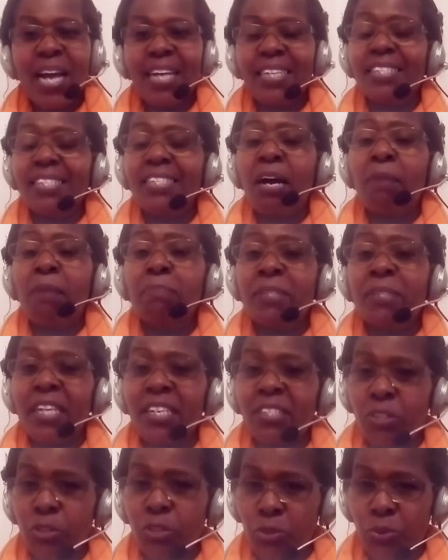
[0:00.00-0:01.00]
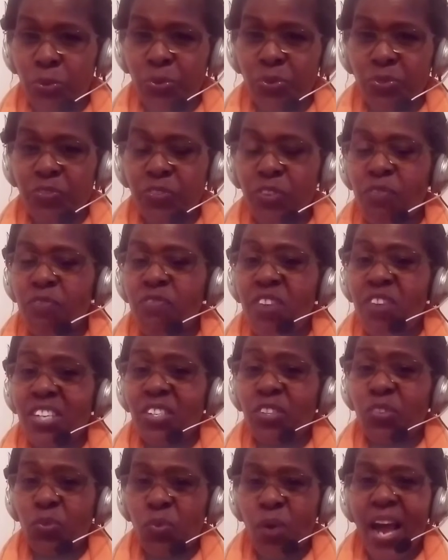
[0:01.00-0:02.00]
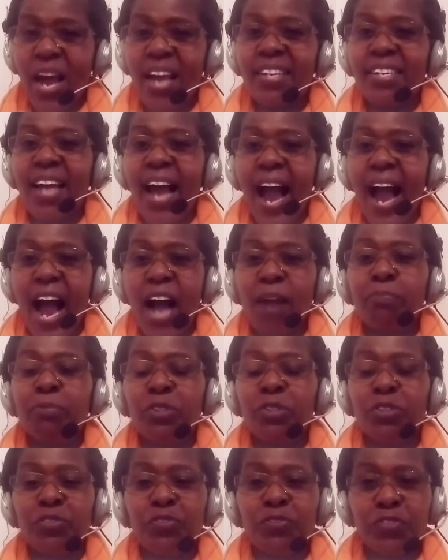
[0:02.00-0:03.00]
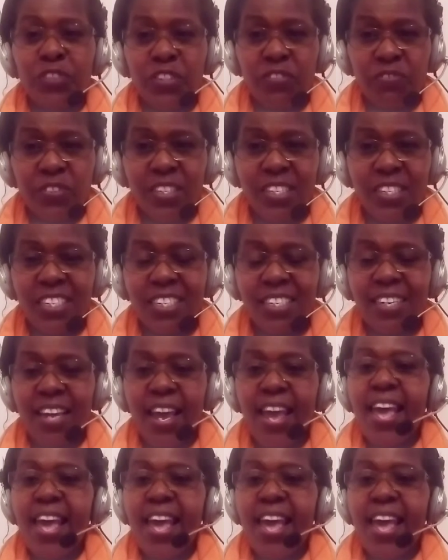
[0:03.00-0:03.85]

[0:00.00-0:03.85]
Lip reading: chapter 2, from verse 1 up to 15,